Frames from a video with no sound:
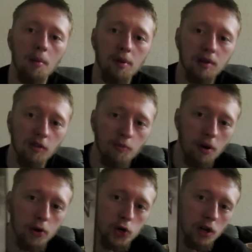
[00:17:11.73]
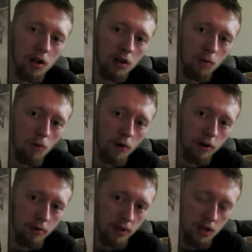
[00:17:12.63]
Prince of Persia, The
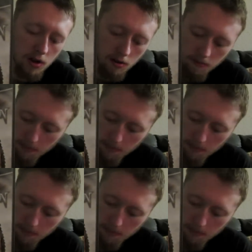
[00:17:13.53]
Warrior Within.